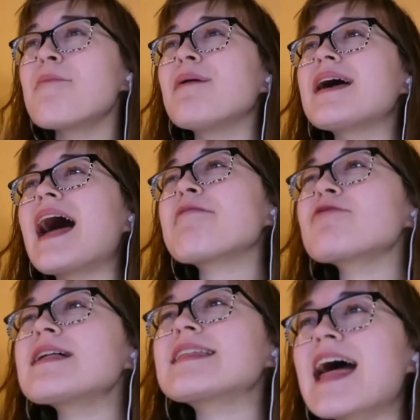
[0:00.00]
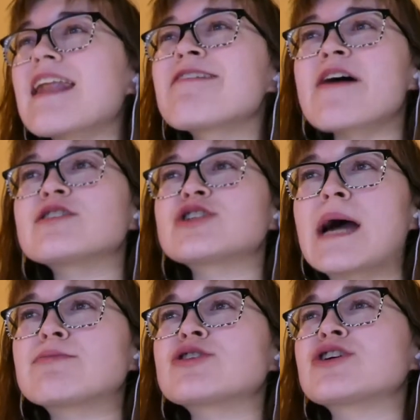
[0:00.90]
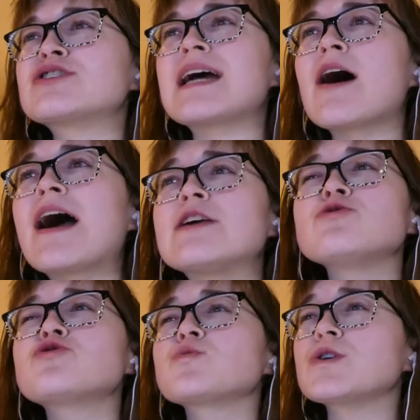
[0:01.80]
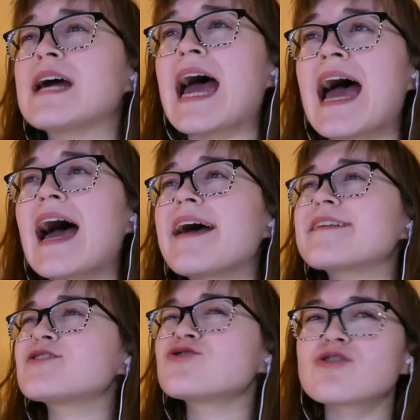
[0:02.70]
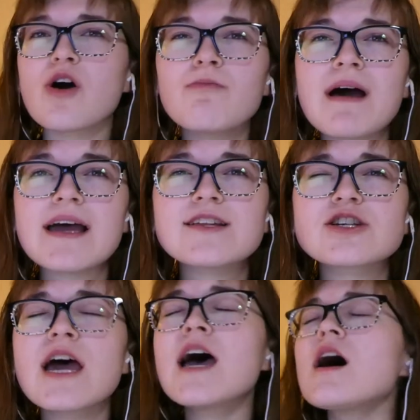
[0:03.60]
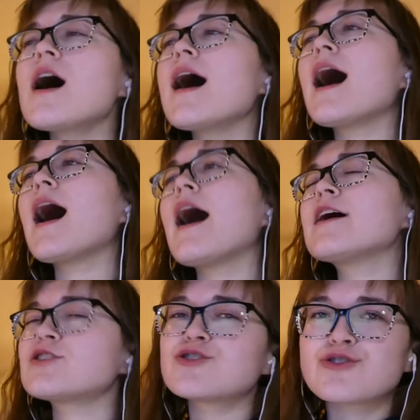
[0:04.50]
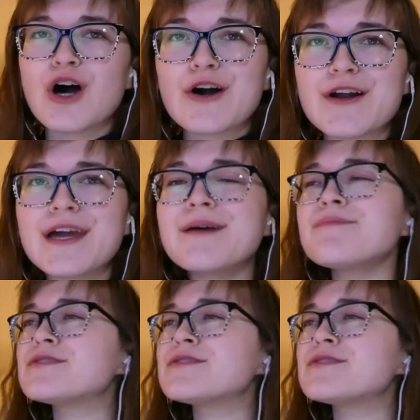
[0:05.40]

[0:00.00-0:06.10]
But I'm really glad of how this chapter turned out. I used the word had so much. Sorry,